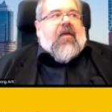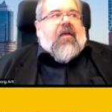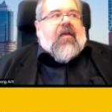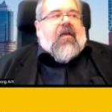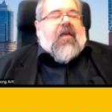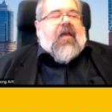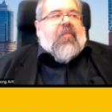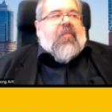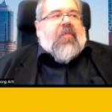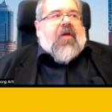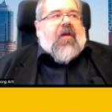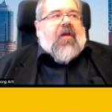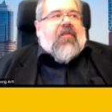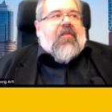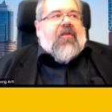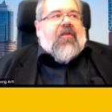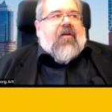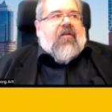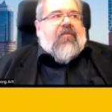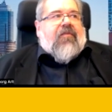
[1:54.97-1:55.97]
keeping
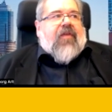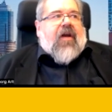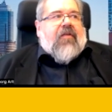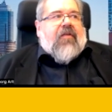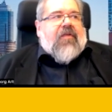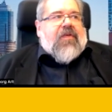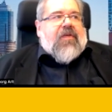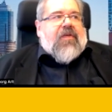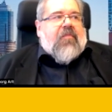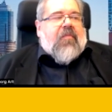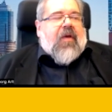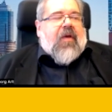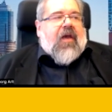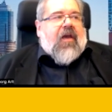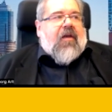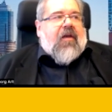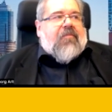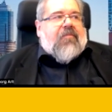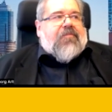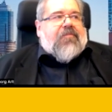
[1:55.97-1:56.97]
the virus in
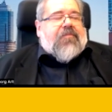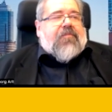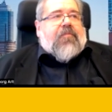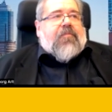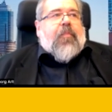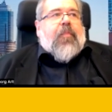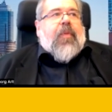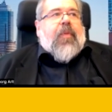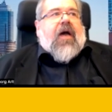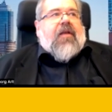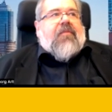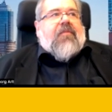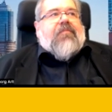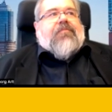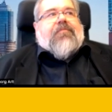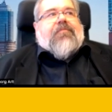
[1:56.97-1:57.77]
bay. But